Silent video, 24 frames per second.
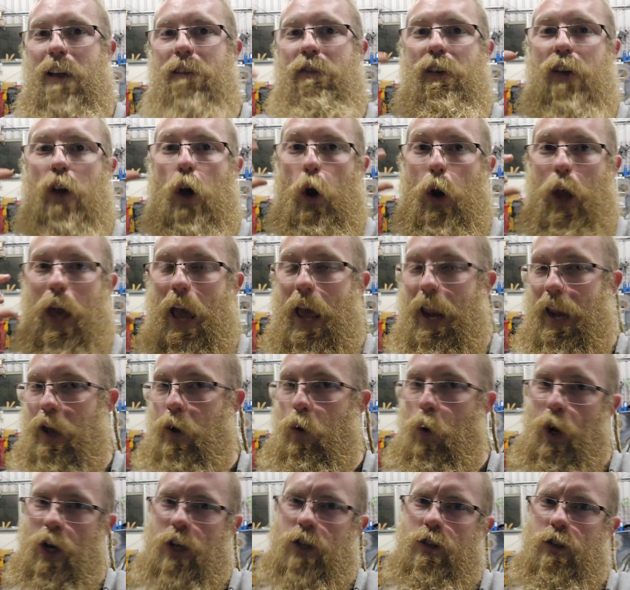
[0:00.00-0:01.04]
If you got any
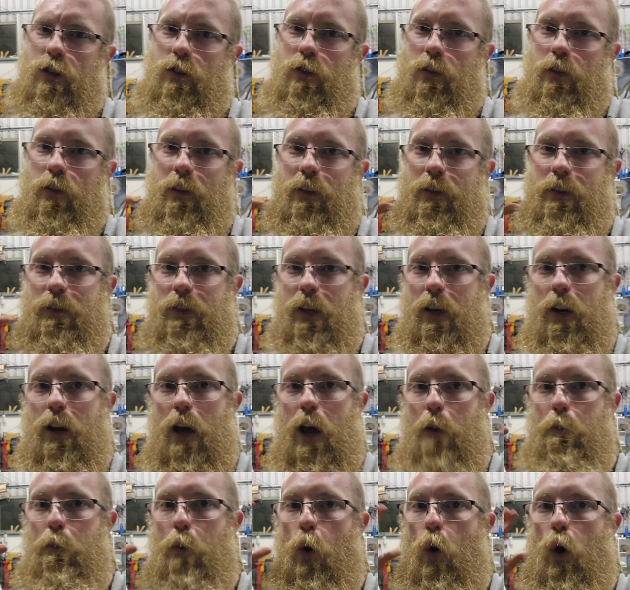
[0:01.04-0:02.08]
questions of the
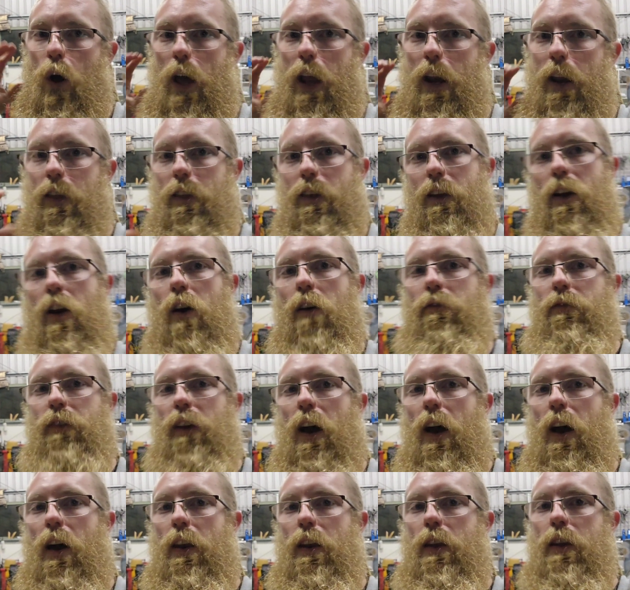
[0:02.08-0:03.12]
setup or anything I've
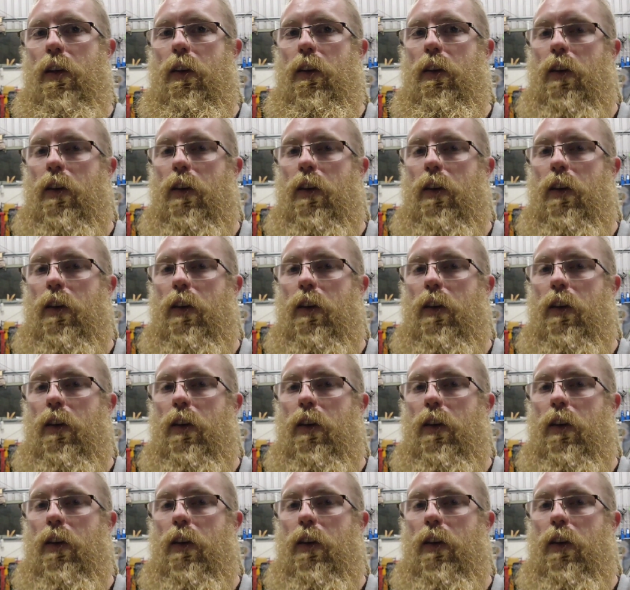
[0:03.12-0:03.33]
done,